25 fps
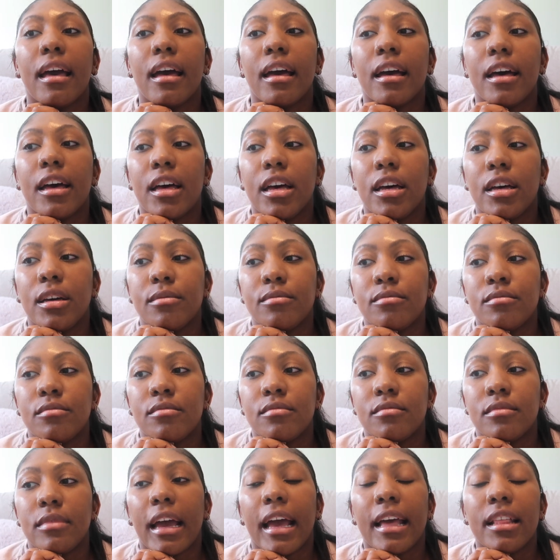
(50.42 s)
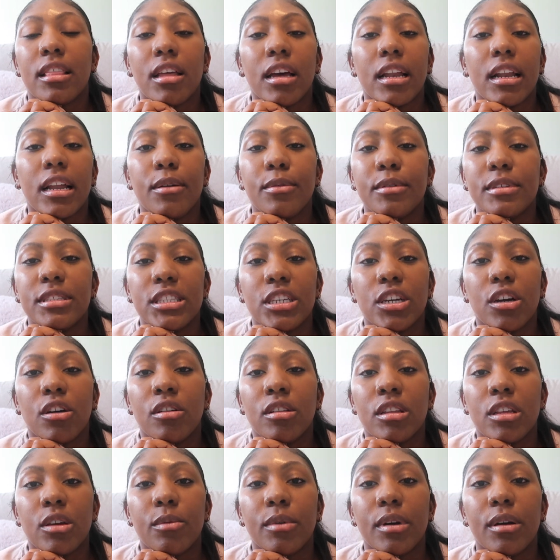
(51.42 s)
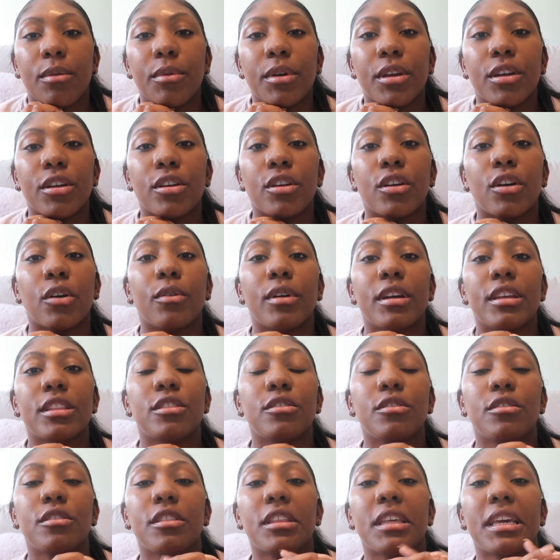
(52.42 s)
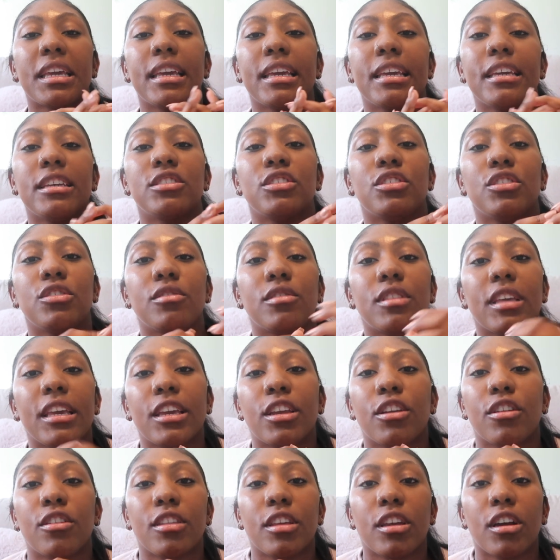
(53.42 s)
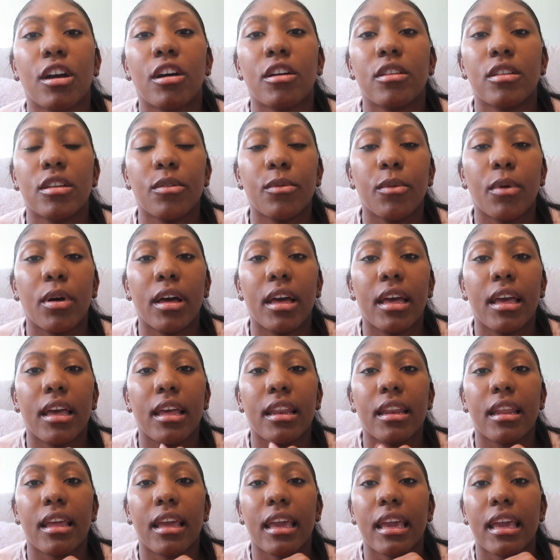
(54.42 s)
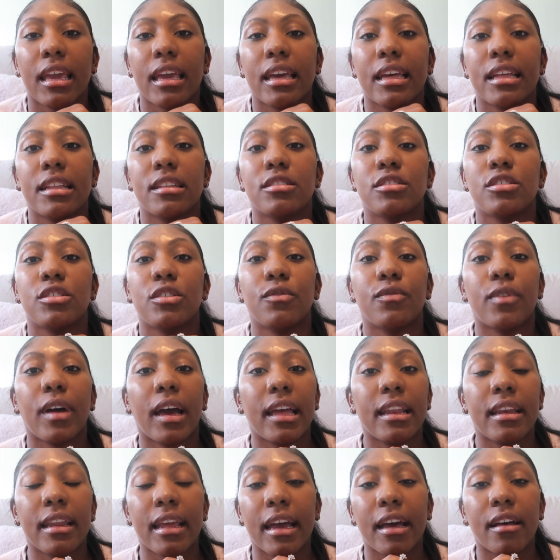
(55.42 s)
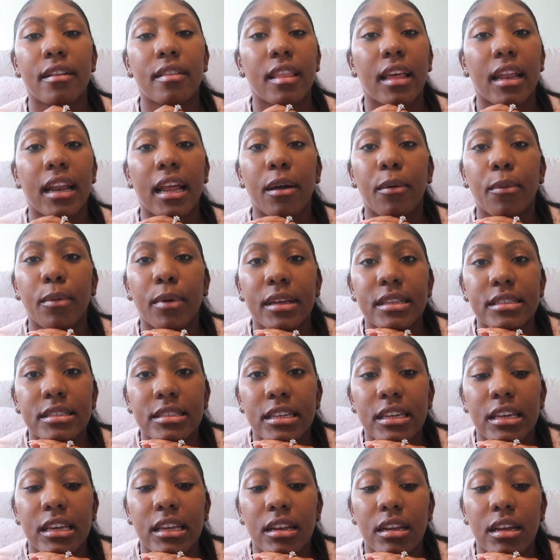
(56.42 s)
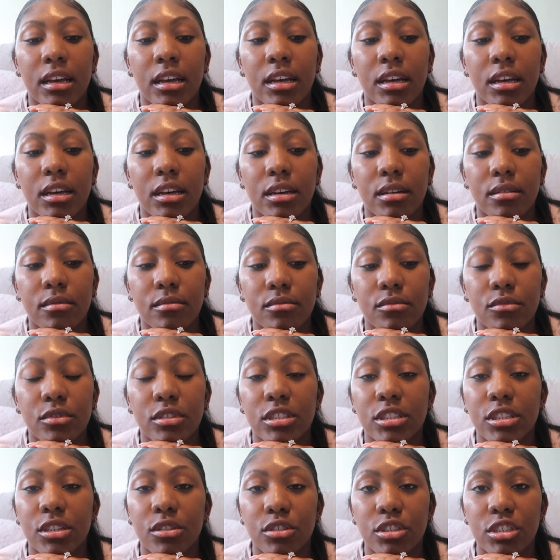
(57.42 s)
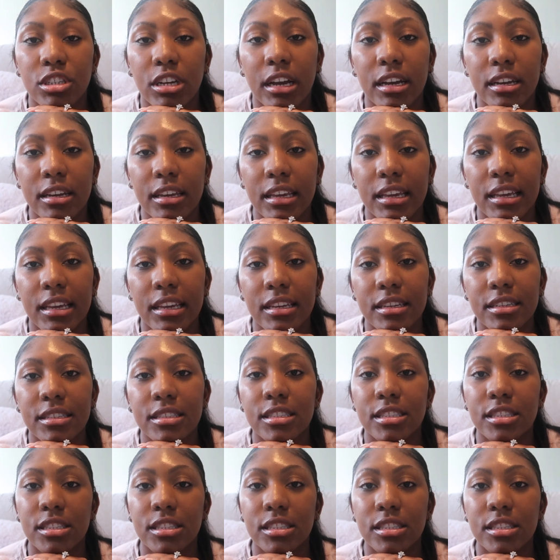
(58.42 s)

I thought I was the only one. When you're going through things, you think you're the only one, and to find out that I wasn't was so shocking.